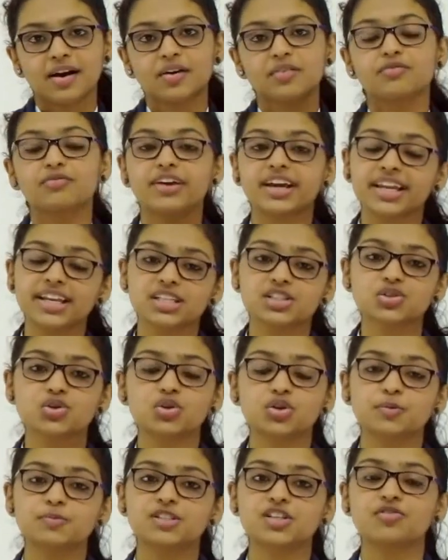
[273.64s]
Various
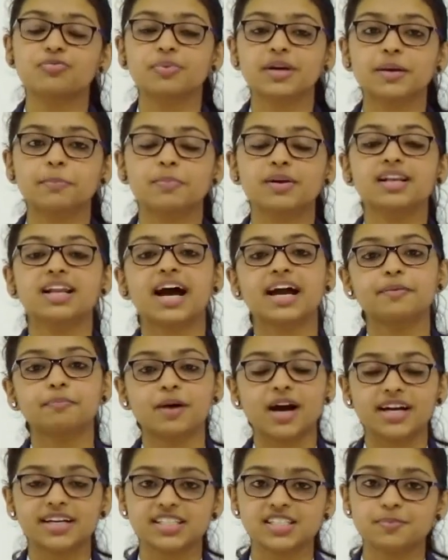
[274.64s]
groups of people had
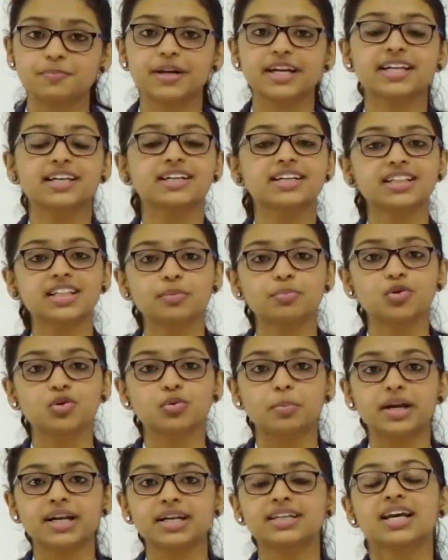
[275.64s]
participated in the
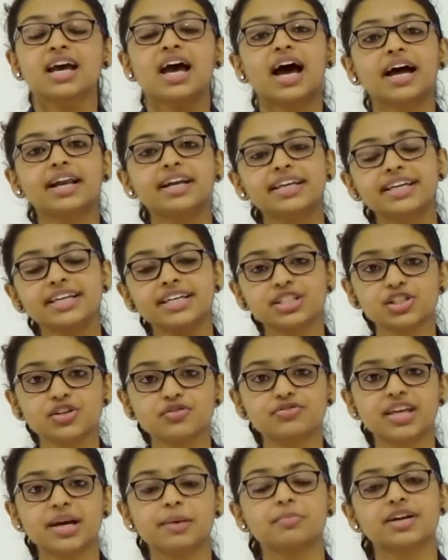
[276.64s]
movement, and each
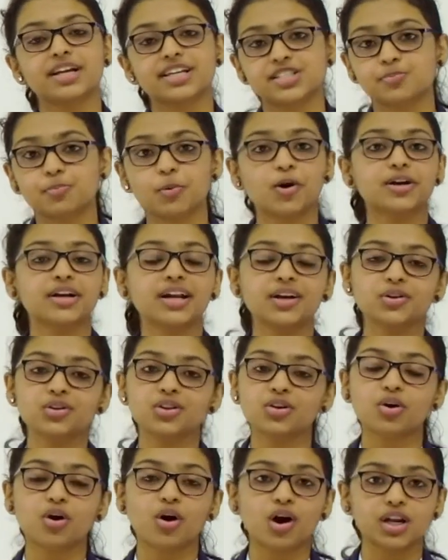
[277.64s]
of them responded to the
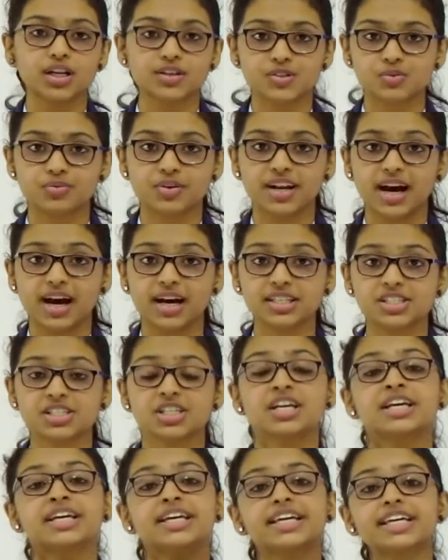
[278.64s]
call of Swaraj,
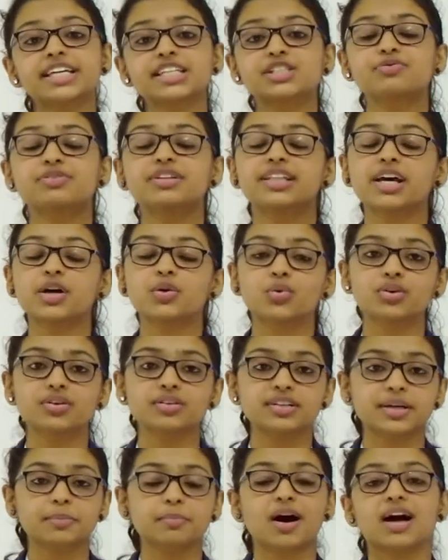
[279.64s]
each with their own
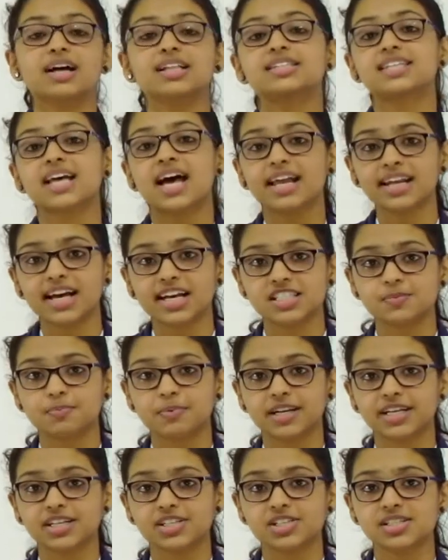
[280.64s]
demands and
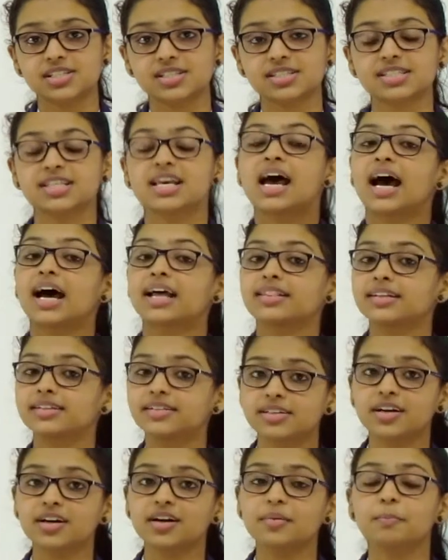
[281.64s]
aspirations, and the
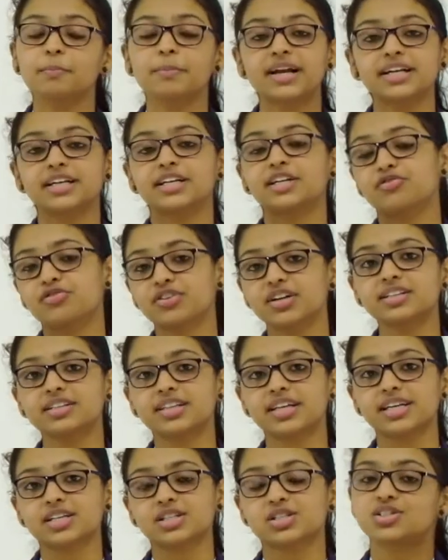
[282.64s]
term meant different
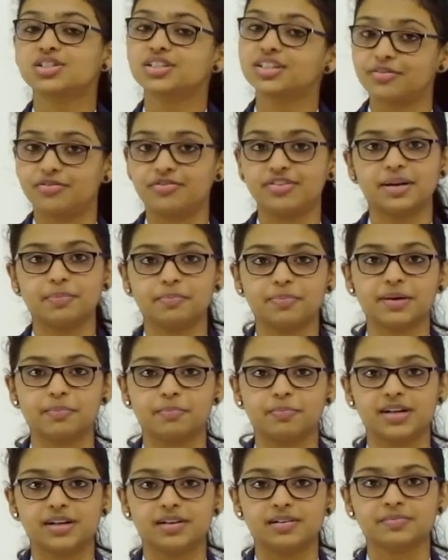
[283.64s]
things to different people.